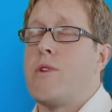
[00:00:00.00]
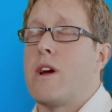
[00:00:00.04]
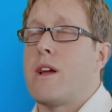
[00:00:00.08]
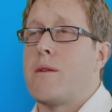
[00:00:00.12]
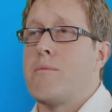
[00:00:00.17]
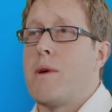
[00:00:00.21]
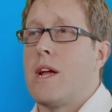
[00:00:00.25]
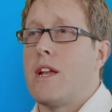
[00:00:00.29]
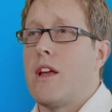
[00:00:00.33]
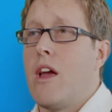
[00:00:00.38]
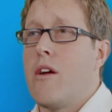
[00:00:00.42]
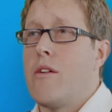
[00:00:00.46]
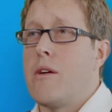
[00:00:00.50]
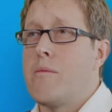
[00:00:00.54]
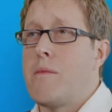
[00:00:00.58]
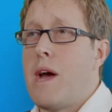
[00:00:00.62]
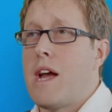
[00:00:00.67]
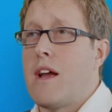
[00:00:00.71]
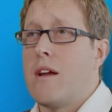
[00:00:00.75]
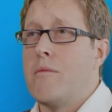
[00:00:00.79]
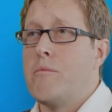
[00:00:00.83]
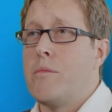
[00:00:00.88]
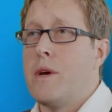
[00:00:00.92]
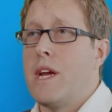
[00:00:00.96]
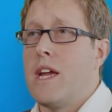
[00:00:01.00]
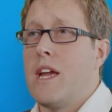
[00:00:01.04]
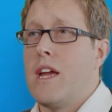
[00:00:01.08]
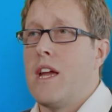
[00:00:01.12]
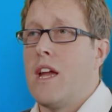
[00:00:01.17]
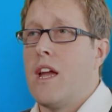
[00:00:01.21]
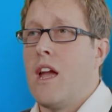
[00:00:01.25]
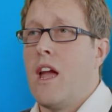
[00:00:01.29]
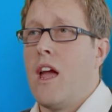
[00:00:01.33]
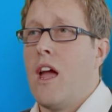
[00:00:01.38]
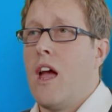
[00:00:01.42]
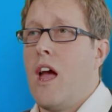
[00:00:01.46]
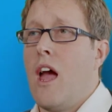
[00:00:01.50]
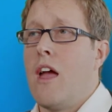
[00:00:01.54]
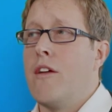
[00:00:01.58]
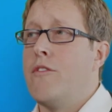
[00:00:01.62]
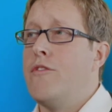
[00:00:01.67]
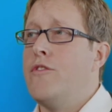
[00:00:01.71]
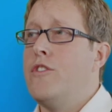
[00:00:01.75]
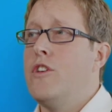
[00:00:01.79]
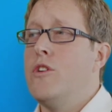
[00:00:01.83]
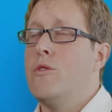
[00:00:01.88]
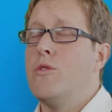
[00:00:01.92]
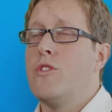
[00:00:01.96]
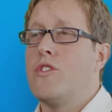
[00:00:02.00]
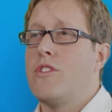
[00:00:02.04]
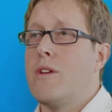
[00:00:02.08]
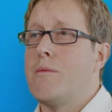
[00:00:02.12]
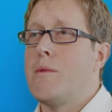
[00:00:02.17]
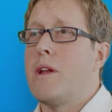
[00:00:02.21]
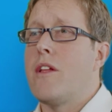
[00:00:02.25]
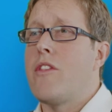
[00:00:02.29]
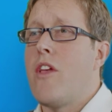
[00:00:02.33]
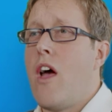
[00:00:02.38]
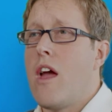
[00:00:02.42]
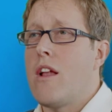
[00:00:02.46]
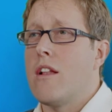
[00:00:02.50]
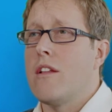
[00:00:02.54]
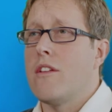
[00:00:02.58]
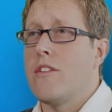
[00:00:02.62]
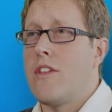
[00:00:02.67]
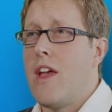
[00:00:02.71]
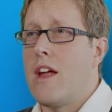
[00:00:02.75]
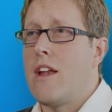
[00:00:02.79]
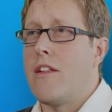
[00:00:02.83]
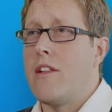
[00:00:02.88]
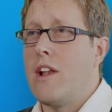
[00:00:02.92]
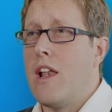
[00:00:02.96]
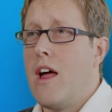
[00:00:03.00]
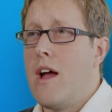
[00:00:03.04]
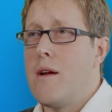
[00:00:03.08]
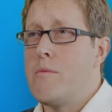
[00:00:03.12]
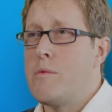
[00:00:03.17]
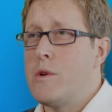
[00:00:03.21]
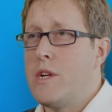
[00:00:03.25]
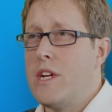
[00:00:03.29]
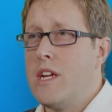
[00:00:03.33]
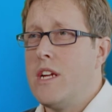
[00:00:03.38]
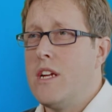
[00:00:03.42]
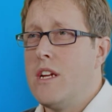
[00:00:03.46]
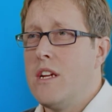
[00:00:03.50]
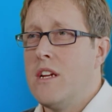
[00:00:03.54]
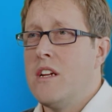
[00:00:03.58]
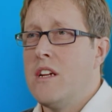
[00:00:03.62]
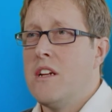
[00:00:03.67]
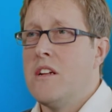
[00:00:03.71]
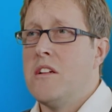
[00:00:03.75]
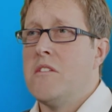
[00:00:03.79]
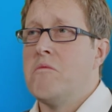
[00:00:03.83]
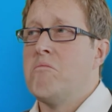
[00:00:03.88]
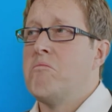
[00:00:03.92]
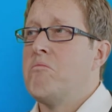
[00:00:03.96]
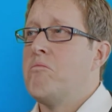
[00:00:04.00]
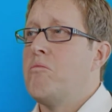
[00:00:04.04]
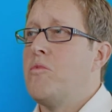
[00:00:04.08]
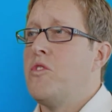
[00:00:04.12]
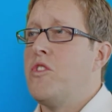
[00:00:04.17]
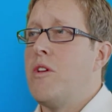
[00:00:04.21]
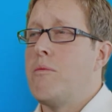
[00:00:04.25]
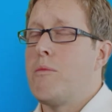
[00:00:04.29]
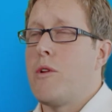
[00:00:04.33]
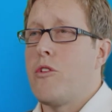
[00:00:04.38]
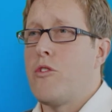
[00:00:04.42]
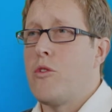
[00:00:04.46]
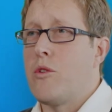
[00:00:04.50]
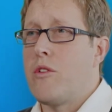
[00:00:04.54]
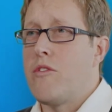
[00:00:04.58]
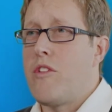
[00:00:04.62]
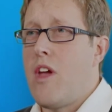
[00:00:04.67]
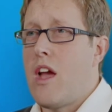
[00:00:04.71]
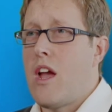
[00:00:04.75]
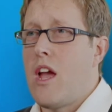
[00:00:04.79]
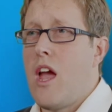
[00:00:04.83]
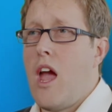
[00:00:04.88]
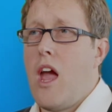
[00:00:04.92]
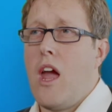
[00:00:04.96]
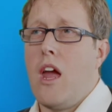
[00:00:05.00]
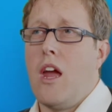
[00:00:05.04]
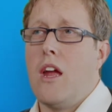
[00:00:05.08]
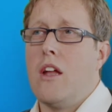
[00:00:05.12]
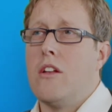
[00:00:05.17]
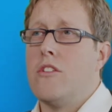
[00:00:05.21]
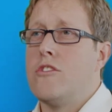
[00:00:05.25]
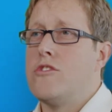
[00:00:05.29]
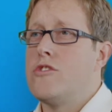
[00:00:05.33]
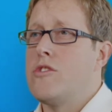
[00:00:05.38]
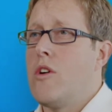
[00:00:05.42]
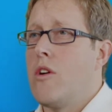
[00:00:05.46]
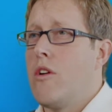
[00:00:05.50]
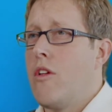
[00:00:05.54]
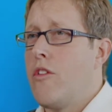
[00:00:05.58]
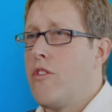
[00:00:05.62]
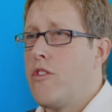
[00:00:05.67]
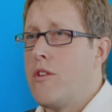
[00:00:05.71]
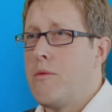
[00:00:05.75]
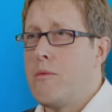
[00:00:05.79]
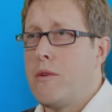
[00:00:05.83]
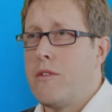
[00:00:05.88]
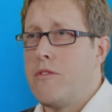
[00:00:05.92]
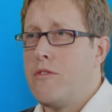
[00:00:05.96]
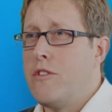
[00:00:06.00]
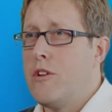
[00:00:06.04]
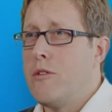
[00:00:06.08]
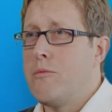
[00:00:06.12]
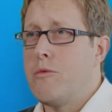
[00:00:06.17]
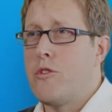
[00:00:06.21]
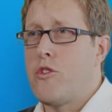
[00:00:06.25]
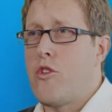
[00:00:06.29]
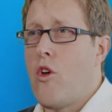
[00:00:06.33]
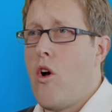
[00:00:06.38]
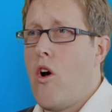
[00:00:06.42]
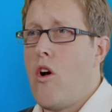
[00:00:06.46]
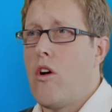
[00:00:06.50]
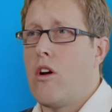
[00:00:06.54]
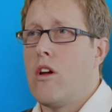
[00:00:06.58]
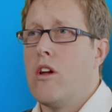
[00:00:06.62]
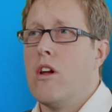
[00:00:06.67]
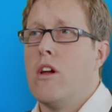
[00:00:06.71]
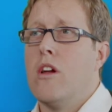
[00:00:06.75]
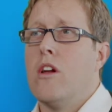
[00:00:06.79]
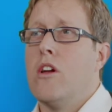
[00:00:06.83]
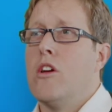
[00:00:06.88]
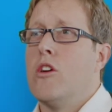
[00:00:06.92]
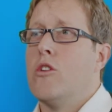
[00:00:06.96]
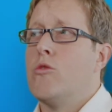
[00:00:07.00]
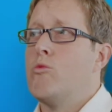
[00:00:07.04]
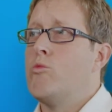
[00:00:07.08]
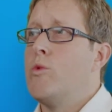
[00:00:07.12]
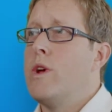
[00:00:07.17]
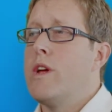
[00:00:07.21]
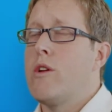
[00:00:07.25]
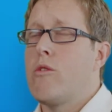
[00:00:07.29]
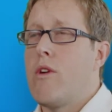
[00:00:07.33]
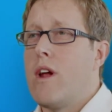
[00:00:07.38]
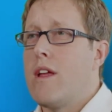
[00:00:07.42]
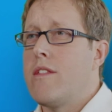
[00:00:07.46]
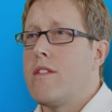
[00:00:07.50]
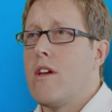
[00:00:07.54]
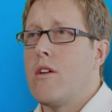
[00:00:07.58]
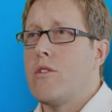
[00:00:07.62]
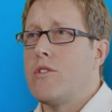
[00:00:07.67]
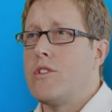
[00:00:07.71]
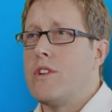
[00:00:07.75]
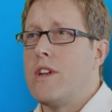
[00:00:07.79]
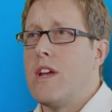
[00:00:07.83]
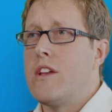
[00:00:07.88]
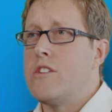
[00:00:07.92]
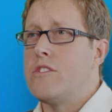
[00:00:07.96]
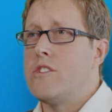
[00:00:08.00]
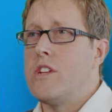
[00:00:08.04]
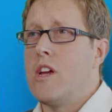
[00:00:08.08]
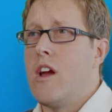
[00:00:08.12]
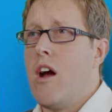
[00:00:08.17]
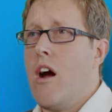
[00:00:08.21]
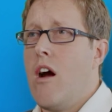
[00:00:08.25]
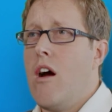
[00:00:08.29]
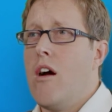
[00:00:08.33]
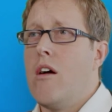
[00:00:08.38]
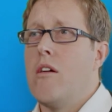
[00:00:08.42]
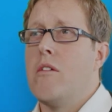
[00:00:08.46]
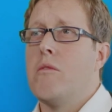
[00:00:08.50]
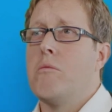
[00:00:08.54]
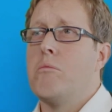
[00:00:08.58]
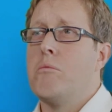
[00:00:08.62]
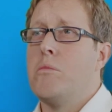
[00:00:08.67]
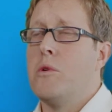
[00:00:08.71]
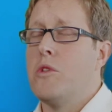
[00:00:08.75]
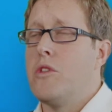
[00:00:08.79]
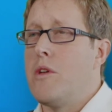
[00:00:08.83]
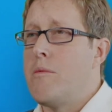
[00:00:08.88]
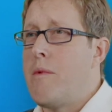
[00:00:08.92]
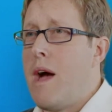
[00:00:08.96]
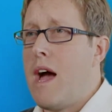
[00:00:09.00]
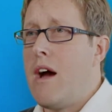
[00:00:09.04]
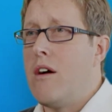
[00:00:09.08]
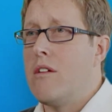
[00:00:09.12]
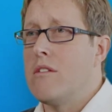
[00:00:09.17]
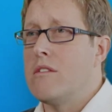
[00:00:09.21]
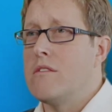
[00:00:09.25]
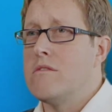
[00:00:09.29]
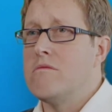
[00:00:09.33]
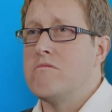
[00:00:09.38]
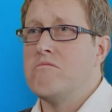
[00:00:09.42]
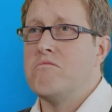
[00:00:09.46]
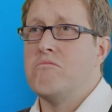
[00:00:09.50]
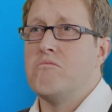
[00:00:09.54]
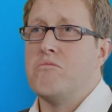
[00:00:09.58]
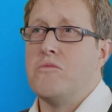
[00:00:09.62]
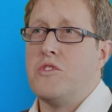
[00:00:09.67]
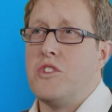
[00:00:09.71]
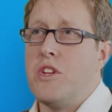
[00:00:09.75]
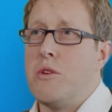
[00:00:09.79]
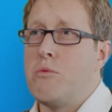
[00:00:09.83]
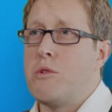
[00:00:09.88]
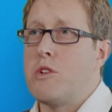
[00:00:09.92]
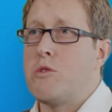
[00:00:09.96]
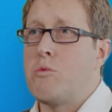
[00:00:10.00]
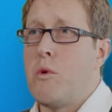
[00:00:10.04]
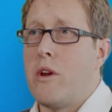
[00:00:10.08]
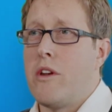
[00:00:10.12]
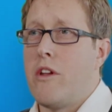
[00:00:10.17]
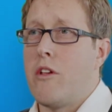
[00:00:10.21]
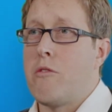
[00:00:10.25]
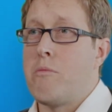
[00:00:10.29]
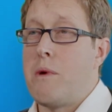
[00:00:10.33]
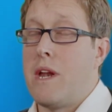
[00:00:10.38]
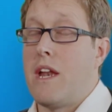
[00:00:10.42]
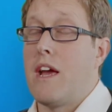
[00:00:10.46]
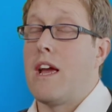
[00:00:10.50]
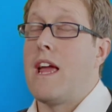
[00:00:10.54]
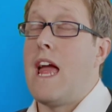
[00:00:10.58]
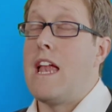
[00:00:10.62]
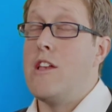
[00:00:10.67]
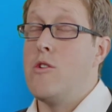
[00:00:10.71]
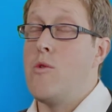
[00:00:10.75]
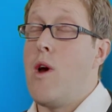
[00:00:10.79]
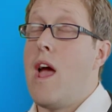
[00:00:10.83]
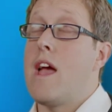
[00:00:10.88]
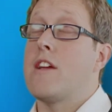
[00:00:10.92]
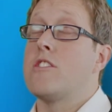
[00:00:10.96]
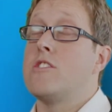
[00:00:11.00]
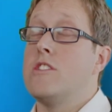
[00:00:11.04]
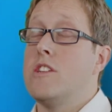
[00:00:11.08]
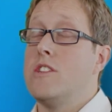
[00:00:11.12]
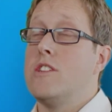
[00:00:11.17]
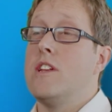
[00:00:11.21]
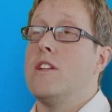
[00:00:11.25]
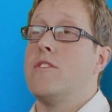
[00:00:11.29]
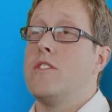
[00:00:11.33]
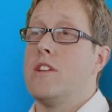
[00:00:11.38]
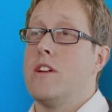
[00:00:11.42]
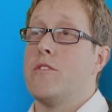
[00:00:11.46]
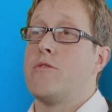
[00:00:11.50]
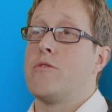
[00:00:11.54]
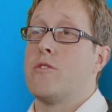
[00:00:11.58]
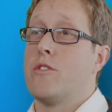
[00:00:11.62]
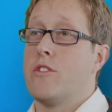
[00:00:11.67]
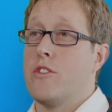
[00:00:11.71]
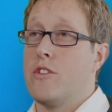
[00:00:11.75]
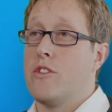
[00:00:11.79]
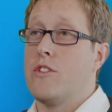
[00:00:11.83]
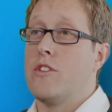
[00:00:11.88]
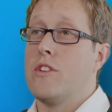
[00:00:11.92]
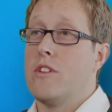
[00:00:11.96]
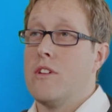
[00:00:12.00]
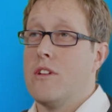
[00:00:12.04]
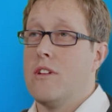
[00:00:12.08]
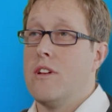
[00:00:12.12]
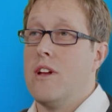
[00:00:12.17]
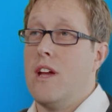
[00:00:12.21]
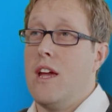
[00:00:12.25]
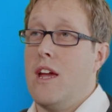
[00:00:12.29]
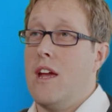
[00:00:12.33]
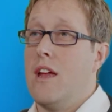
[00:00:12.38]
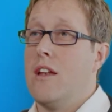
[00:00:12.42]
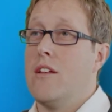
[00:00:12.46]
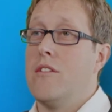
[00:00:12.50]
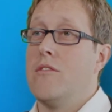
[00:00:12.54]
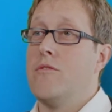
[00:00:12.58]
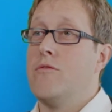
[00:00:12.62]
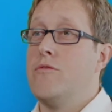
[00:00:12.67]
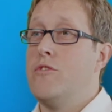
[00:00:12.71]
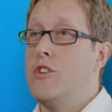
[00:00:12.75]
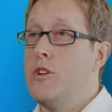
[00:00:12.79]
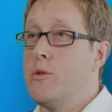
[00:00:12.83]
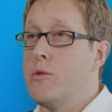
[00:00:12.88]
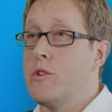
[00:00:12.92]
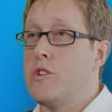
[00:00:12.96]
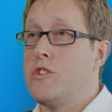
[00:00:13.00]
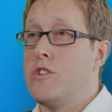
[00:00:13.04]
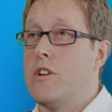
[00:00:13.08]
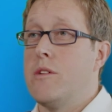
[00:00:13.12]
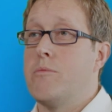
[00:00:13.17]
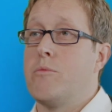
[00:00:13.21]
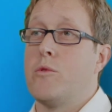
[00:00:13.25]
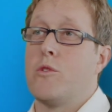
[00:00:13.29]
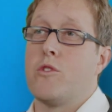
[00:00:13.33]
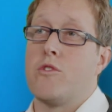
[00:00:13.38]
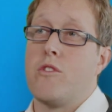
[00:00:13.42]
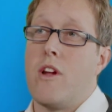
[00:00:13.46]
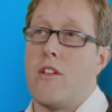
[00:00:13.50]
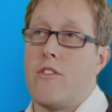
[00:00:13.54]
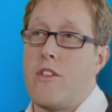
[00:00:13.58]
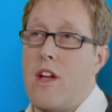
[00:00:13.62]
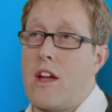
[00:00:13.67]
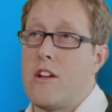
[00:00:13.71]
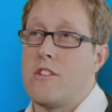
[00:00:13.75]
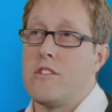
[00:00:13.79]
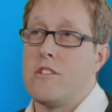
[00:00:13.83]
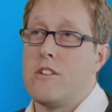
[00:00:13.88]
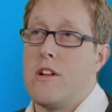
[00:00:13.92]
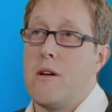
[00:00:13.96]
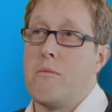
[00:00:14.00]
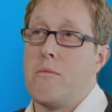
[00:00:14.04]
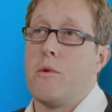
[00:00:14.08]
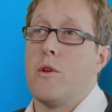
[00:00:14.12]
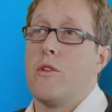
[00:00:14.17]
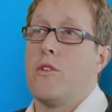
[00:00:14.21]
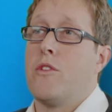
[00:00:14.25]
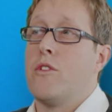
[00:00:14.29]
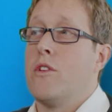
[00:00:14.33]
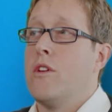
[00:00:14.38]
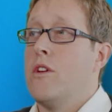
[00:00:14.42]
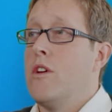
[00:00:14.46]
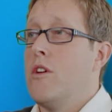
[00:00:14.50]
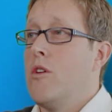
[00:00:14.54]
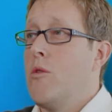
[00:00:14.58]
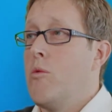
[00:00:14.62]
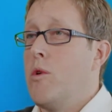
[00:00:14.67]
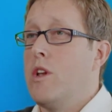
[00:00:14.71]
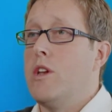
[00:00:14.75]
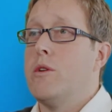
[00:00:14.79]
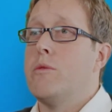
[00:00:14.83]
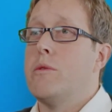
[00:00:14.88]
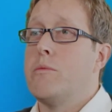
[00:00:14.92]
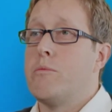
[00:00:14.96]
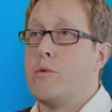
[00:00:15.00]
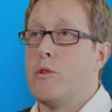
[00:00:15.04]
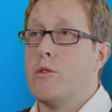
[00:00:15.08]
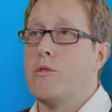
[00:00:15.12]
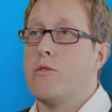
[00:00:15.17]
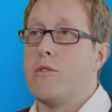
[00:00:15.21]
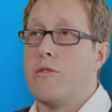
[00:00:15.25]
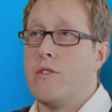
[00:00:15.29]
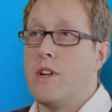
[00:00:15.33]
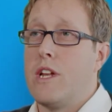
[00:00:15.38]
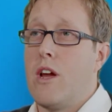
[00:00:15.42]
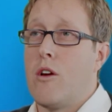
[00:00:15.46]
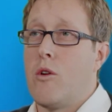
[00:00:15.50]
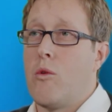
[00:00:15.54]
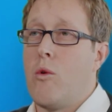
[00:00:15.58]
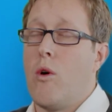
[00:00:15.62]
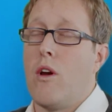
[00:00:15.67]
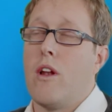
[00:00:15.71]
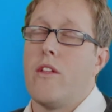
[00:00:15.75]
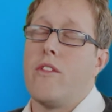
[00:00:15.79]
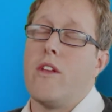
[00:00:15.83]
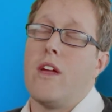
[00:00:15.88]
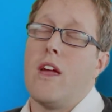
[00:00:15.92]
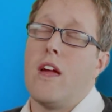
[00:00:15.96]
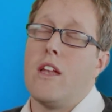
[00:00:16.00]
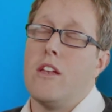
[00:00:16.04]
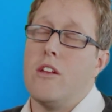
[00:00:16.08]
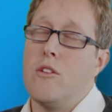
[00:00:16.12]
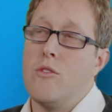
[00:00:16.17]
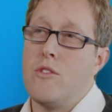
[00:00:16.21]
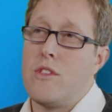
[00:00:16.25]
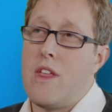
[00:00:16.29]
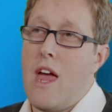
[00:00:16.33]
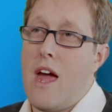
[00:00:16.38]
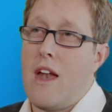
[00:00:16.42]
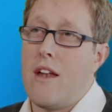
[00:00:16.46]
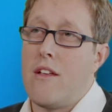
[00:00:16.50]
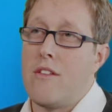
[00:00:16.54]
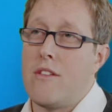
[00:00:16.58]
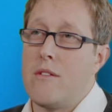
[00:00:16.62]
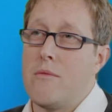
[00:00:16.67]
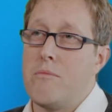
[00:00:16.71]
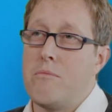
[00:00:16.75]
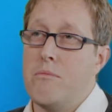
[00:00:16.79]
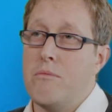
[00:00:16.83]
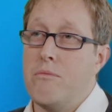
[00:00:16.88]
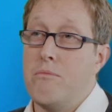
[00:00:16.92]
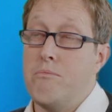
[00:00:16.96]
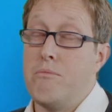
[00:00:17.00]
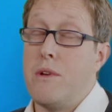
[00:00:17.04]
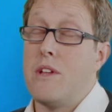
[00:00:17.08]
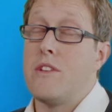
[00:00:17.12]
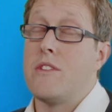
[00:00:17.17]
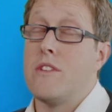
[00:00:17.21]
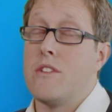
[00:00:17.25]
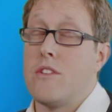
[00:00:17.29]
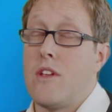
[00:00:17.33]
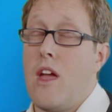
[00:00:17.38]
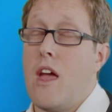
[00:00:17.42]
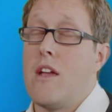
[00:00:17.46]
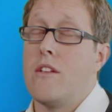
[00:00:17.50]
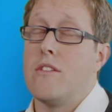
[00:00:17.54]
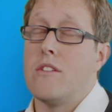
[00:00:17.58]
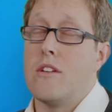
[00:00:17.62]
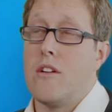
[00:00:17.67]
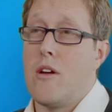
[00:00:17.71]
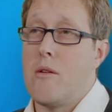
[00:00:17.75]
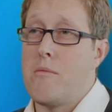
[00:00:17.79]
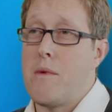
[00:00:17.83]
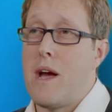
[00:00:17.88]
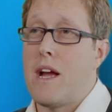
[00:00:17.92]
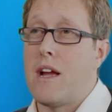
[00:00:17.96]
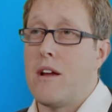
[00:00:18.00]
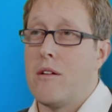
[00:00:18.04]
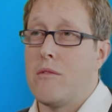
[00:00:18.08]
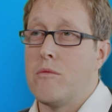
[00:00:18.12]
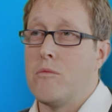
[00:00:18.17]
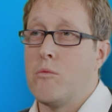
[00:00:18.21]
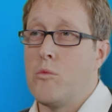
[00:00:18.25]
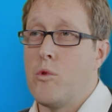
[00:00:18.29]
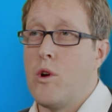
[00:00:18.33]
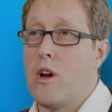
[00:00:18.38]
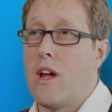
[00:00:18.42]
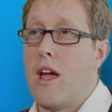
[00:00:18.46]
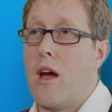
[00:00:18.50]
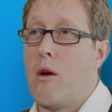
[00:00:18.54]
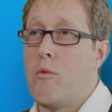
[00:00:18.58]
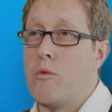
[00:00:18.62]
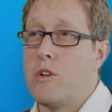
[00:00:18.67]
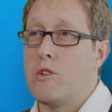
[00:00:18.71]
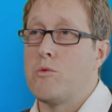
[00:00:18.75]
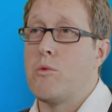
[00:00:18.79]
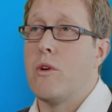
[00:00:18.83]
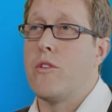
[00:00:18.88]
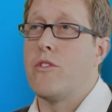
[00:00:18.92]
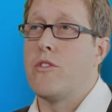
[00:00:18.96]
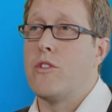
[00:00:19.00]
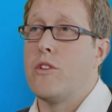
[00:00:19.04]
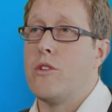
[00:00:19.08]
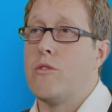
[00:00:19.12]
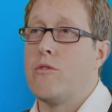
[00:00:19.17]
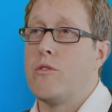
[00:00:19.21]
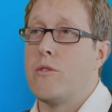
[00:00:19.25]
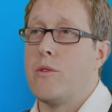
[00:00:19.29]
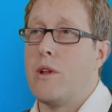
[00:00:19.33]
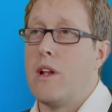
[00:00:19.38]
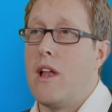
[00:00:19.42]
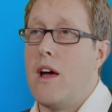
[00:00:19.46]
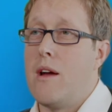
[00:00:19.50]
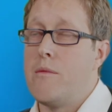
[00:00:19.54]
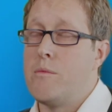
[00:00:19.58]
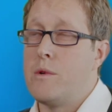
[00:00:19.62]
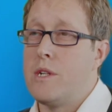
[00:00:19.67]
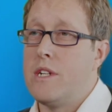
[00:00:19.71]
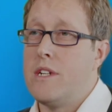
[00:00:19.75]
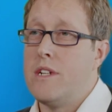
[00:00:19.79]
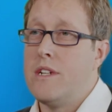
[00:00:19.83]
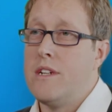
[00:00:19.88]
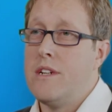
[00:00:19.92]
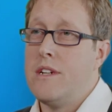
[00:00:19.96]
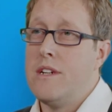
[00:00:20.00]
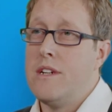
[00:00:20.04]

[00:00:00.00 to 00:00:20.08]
recommend going back and picking a few similar titles out of the library, similar sort of decade, shot on similar film stock, regrade those in H D R, put them out, see which one does better. Can you actually see the difference in viewership or transaction numbers when you improve the video quality, and use that as a business case to go back and work out which ones to do from the library.